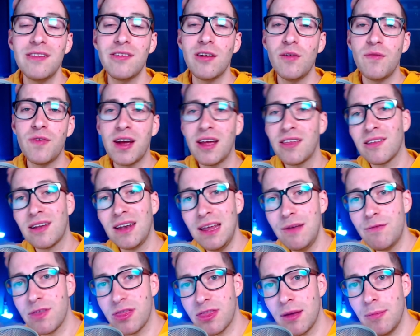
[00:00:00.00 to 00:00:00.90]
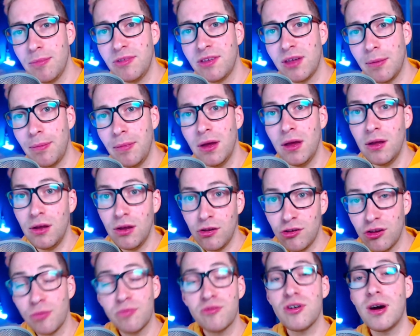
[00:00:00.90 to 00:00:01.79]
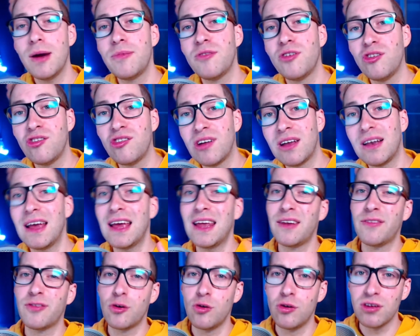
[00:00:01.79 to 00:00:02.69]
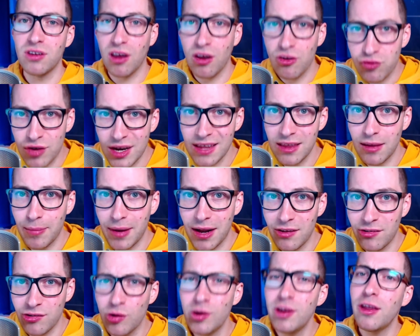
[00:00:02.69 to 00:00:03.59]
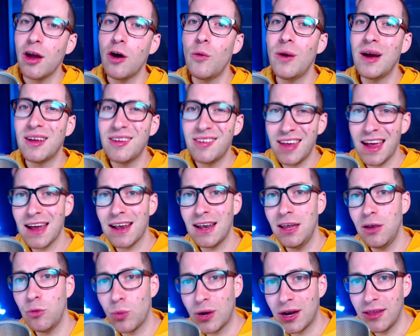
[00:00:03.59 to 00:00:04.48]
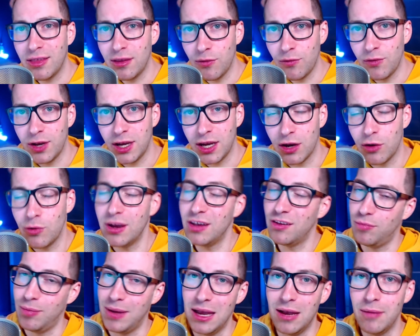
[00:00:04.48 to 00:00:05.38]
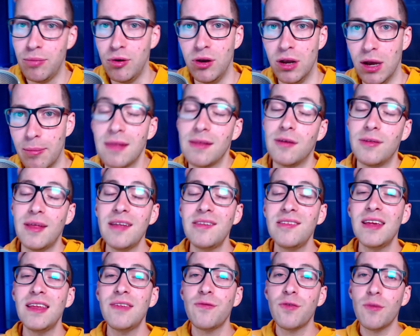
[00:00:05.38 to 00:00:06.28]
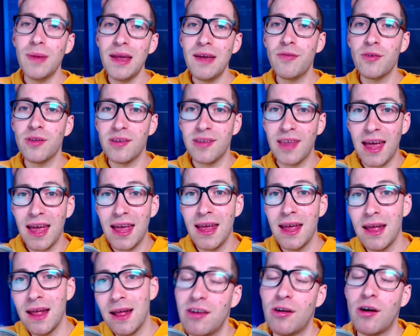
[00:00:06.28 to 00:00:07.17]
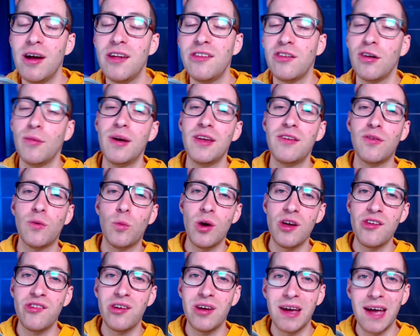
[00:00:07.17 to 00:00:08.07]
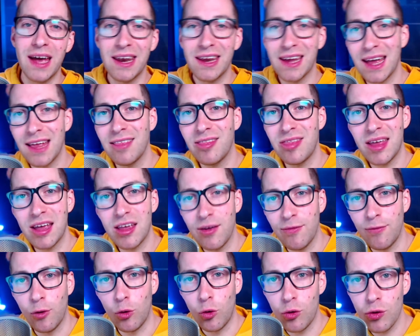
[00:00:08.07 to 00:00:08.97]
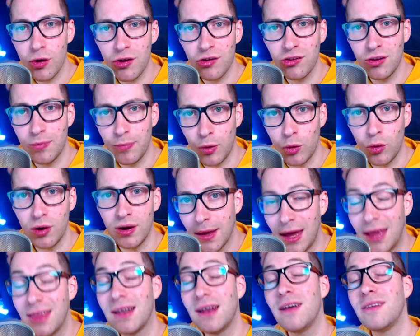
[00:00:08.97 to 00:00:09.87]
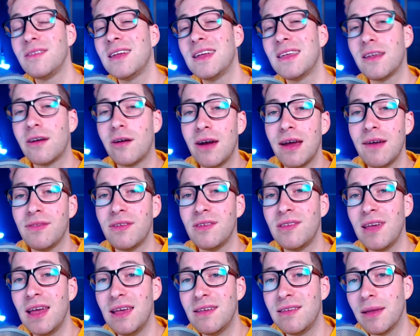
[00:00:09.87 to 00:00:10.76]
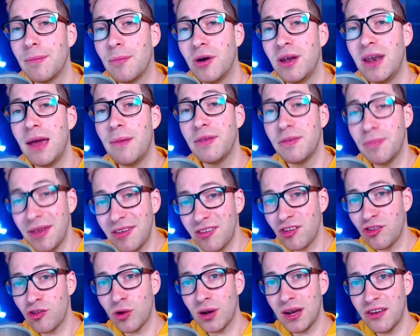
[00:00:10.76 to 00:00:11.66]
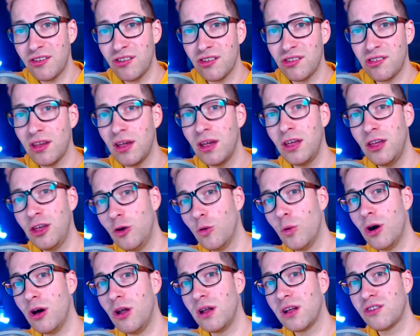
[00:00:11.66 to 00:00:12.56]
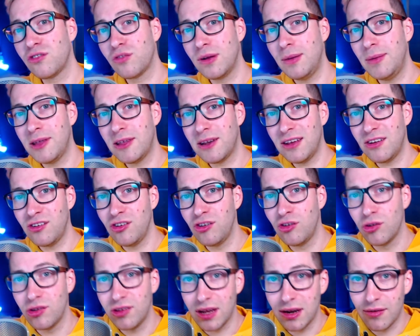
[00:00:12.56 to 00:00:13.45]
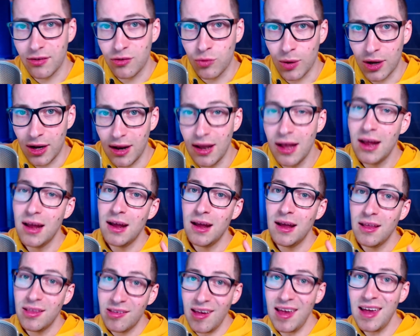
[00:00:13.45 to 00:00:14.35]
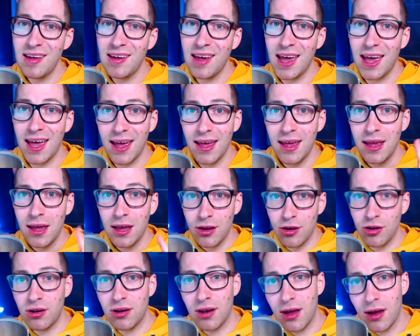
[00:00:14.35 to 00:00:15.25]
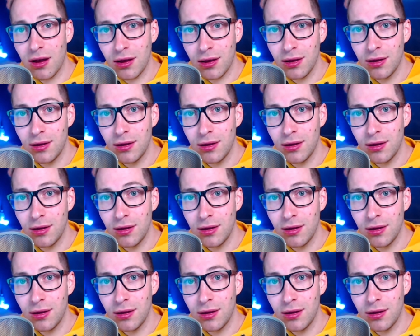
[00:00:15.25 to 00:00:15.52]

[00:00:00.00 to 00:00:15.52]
don't forget to leave a thumbs up, subscribe to the channel, and of course, ring the bell so you know exactly when a new video is being put up. And that's it for me for today. Thank you guys so much for watching, and again, thank you for all your support. And the last thing that I have to say is that my name is Mr. Jordilicious. You are all extremely delicious yourself as well. Take care, good luck,